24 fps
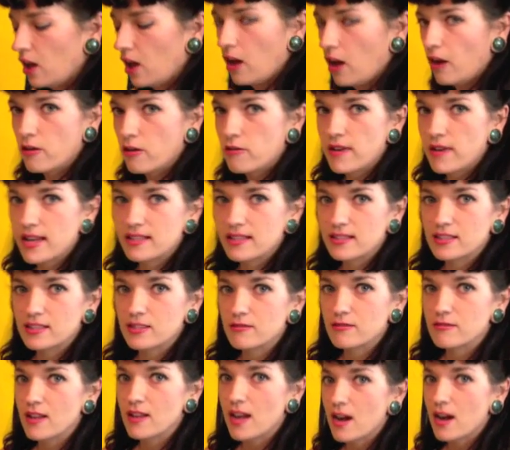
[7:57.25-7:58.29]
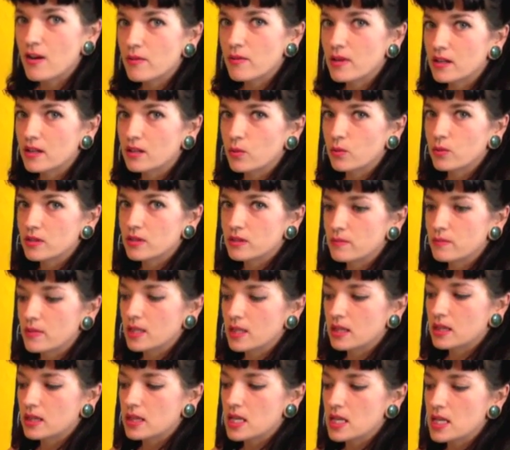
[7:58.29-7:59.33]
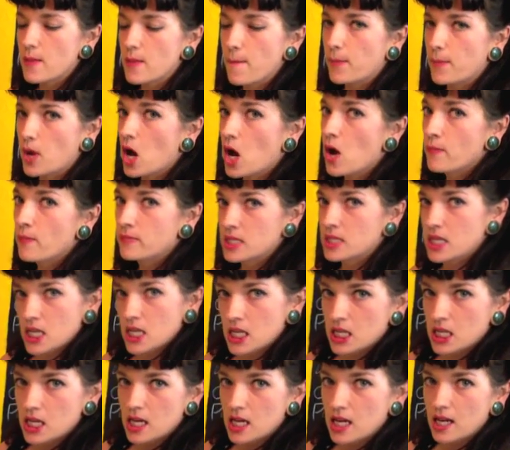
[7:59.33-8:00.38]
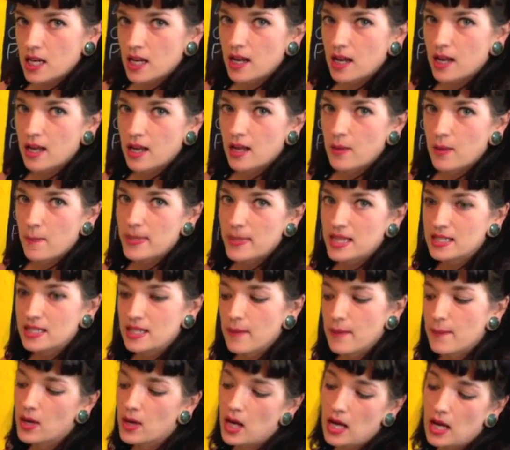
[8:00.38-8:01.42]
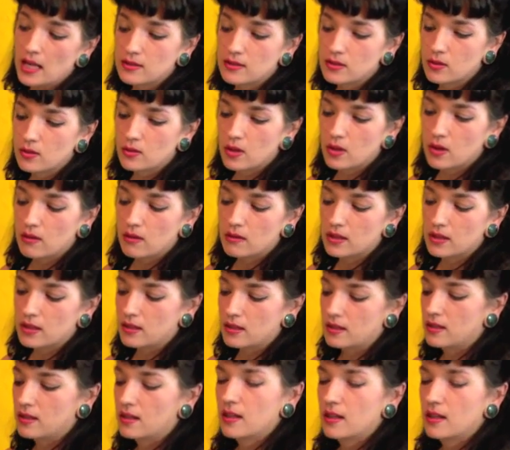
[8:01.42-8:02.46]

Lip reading: Alright, so now we are going to make the bomb diggity bean dip. I so called it.